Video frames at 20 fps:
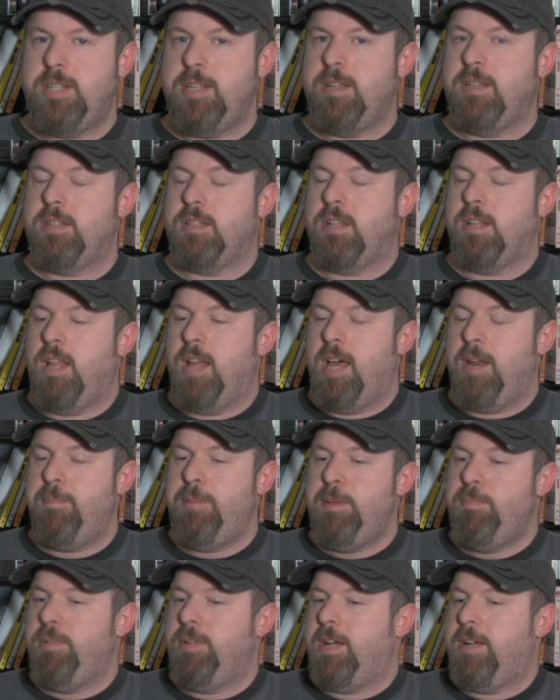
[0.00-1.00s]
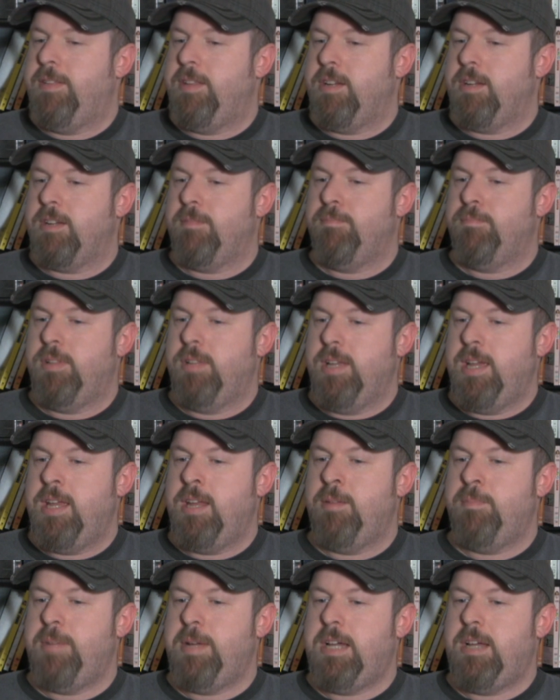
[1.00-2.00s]
There's a lot of people out there
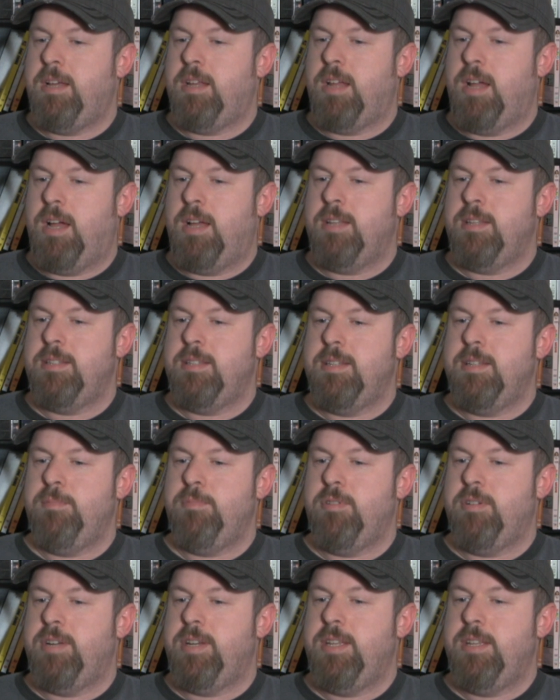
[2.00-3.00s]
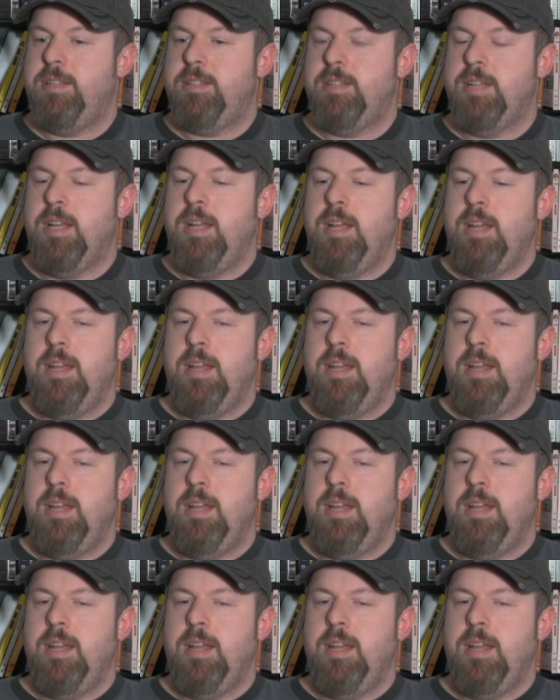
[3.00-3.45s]
complain about Hans Zimmer and his...